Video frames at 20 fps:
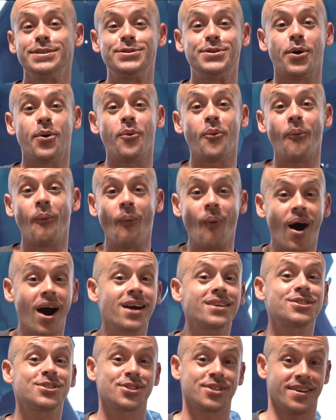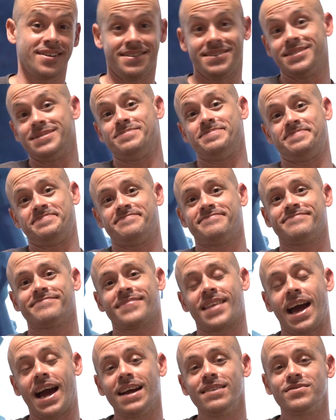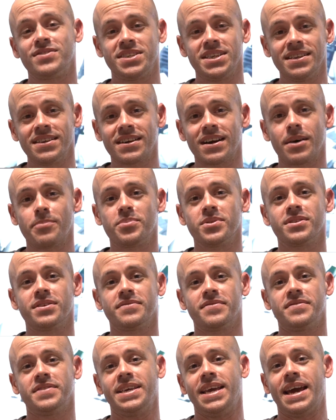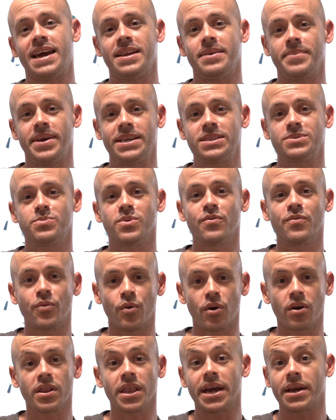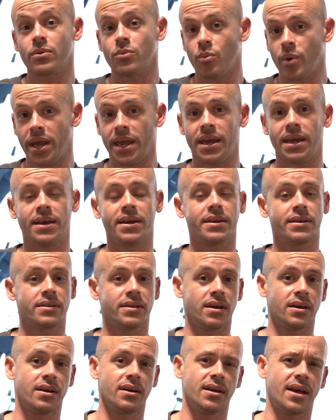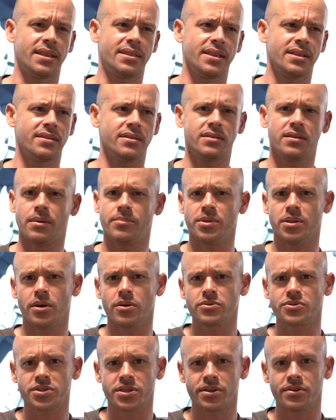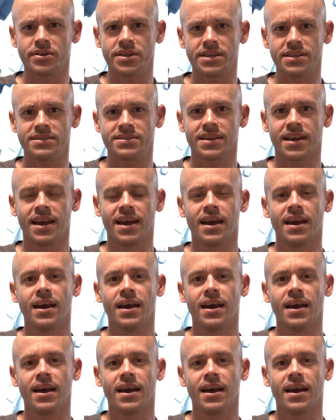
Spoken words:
don't watch Gundam. I've seen a couple of the animes before, like Wing and I think the 00 series.